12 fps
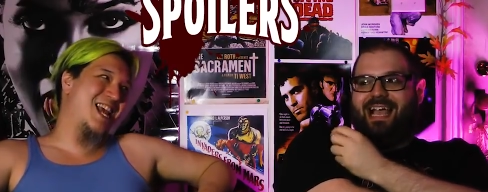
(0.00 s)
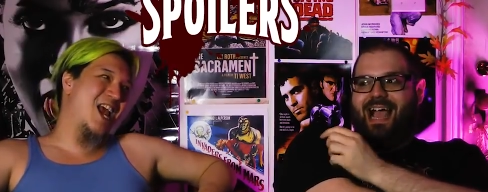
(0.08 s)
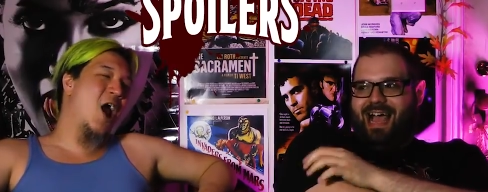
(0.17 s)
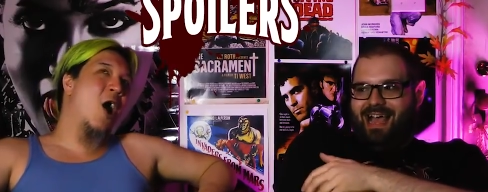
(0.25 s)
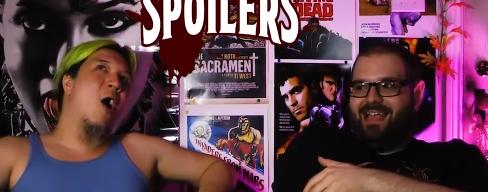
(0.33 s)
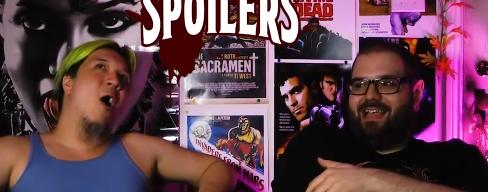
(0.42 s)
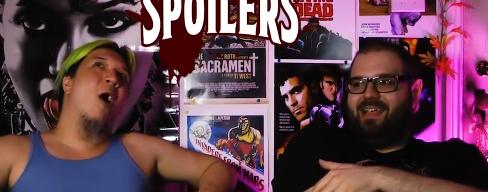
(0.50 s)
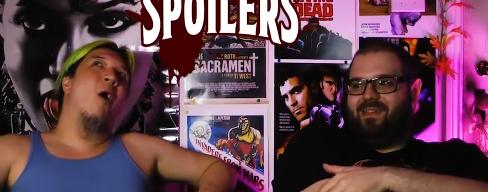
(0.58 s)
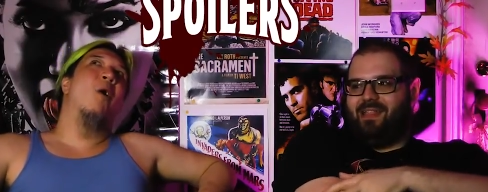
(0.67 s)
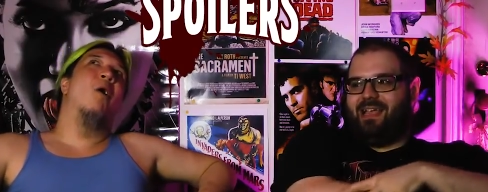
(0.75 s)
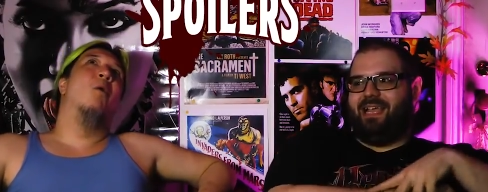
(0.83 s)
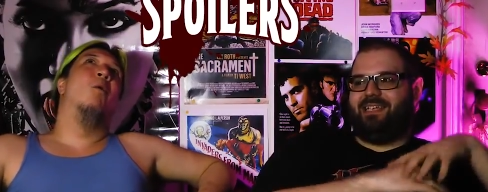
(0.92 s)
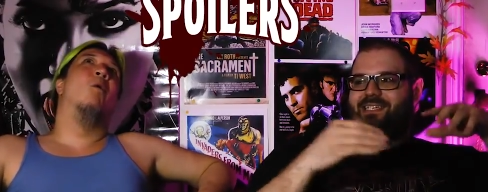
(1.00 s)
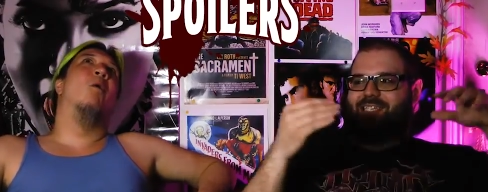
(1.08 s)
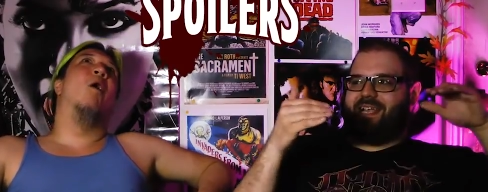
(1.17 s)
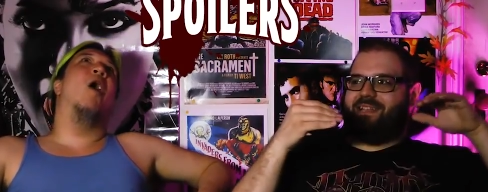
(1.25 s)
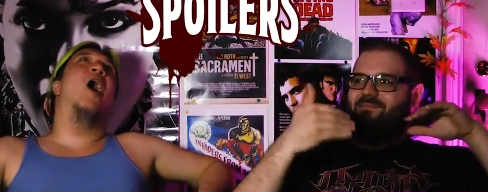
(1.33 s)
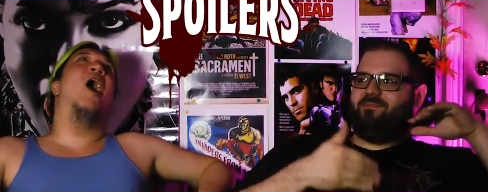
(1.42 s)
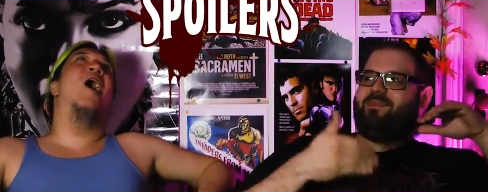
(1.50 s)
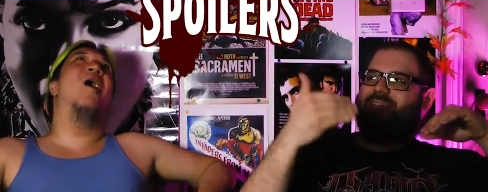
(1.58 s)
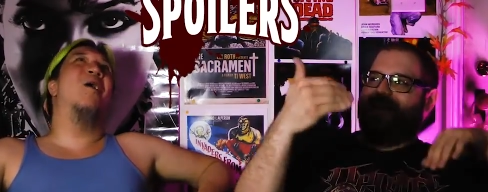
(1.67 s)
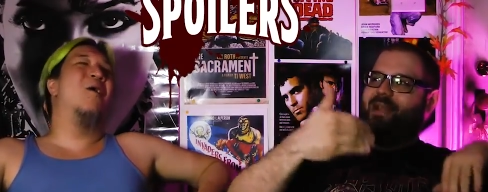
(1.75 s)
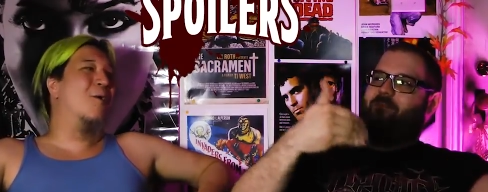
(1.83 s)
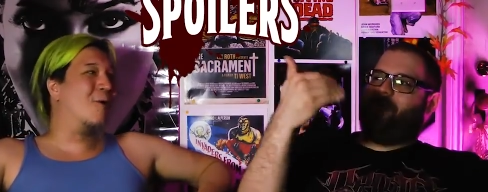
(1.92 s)
Speaker 1: yeah. Like it's just Whoa.
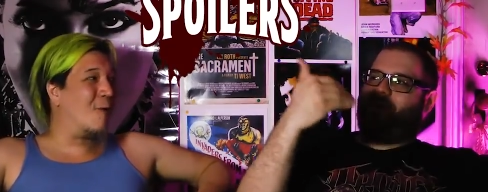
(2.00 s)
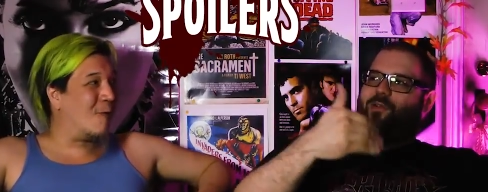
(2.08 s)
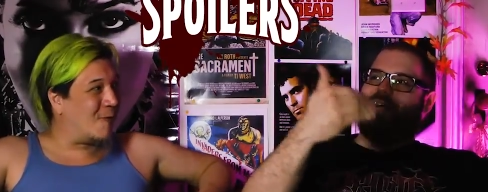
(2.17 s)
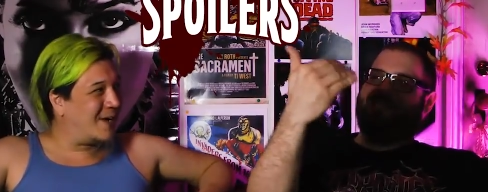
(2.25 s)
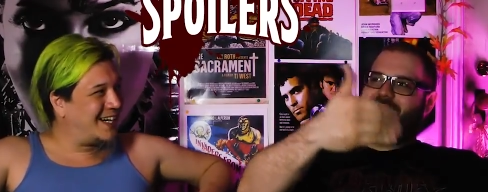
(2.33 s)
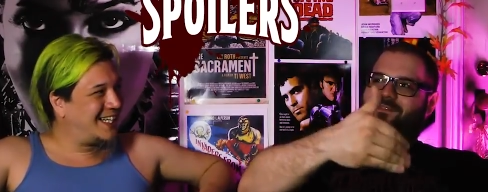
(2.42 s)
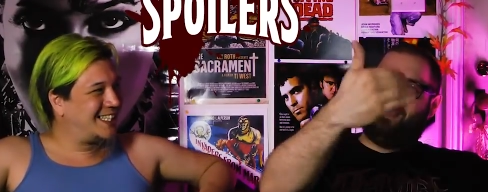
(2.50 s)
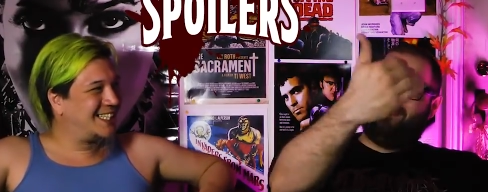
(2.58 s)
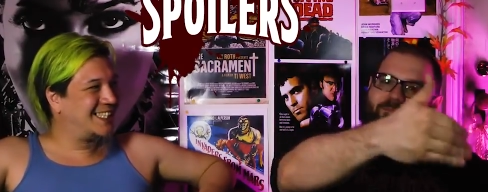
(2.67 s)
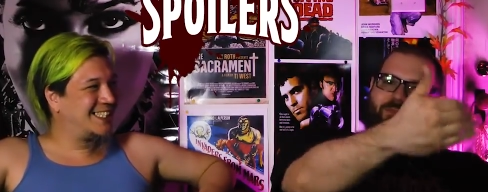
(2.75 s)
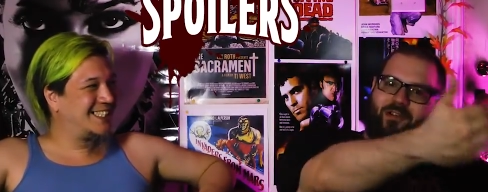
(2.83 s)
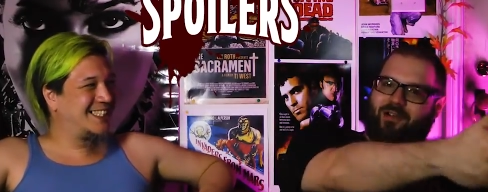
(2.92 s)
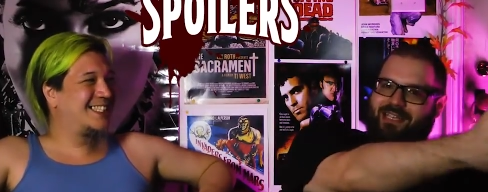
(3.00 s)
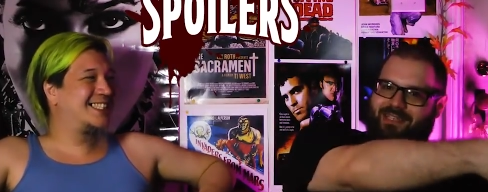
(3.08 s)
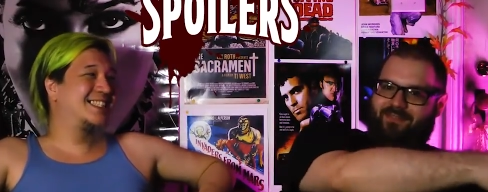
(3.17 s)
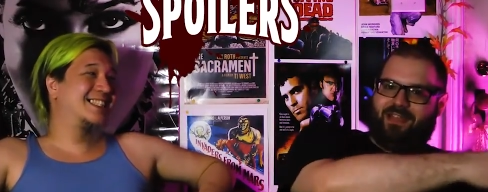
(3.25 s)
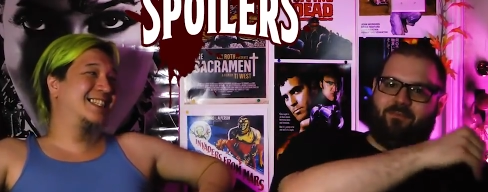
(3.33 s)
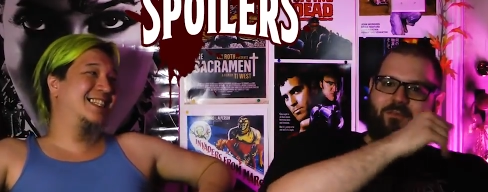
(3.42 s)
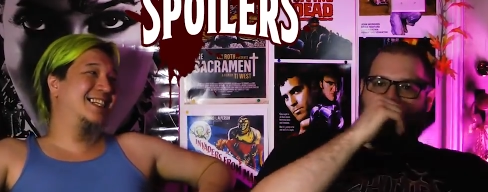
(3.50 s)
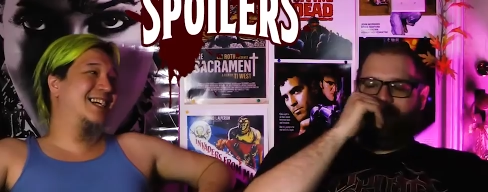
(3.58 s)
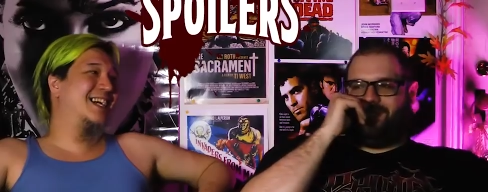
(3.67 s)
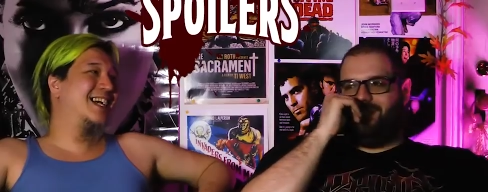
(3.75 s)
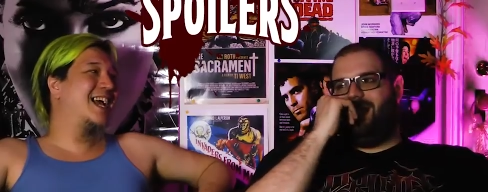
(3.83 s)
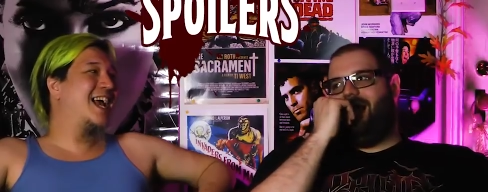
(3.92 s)
like getting progressively, progressively
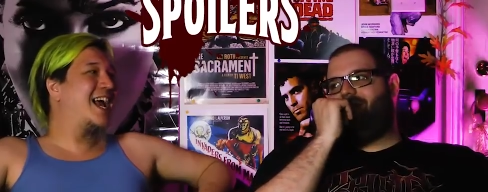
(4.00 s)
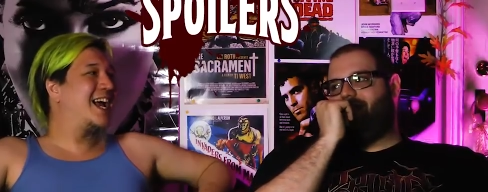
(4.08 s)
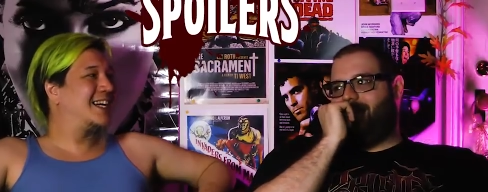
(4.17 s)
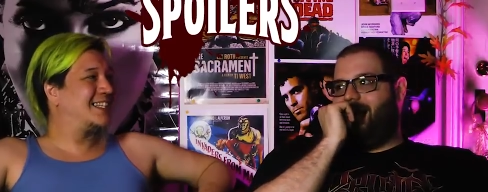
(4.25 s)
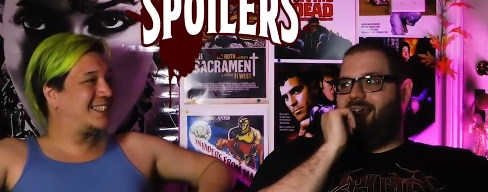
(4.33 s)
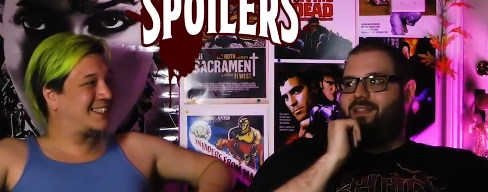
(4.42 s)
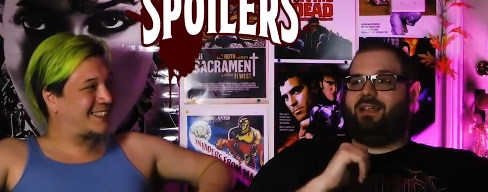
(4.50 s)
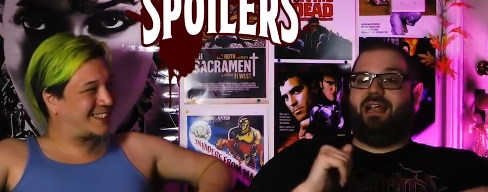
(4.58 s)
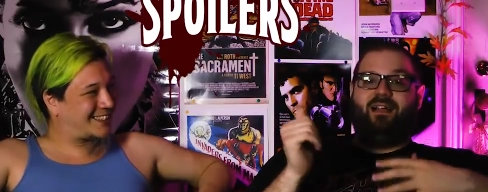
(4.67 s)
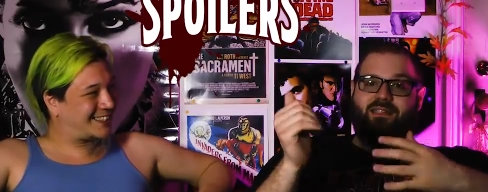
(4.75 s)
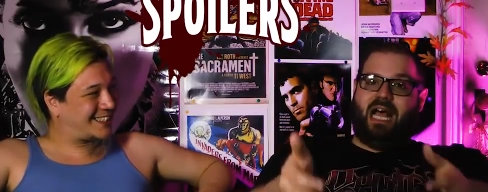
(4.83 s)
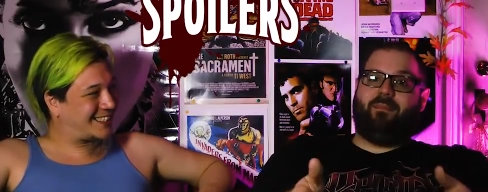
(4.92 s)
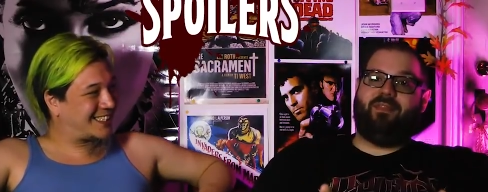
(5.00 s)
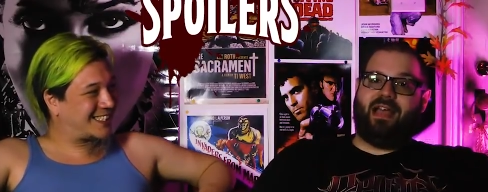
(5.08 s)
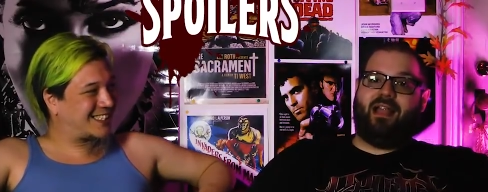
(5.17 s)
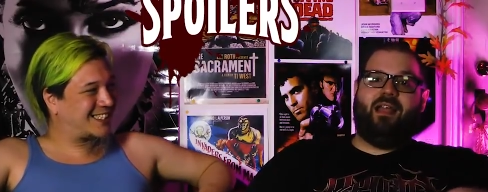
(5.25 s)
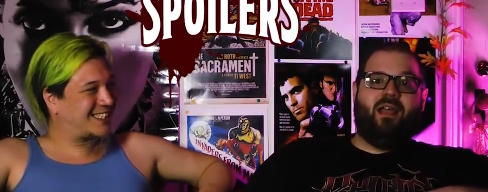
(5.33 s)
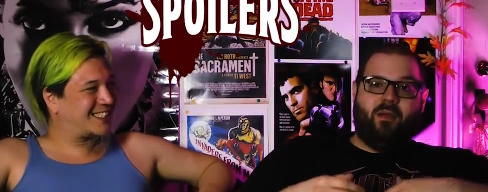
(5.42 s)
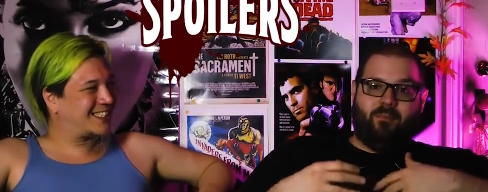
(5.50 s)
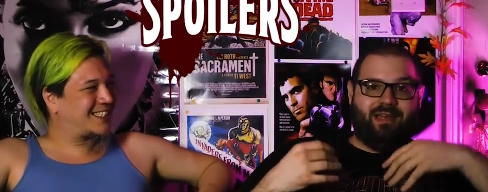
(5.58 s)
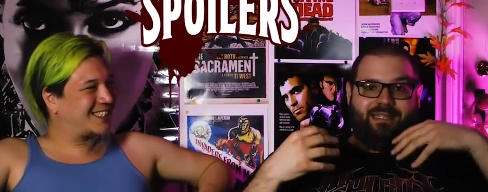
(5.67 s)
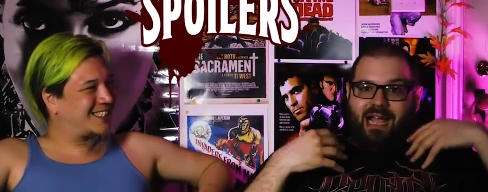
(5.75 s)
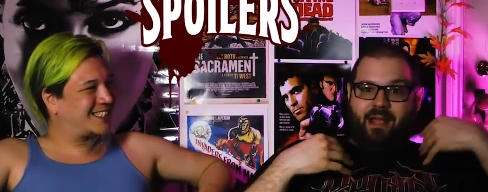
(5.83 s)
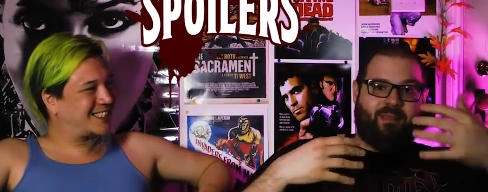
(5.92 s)
worse. So you have this island, and on top of that,
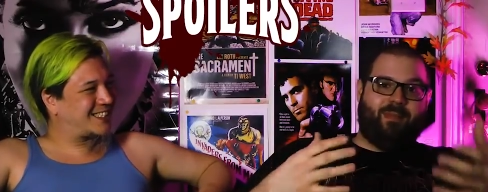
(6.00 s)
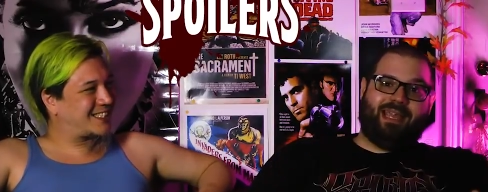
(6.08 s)
by the time the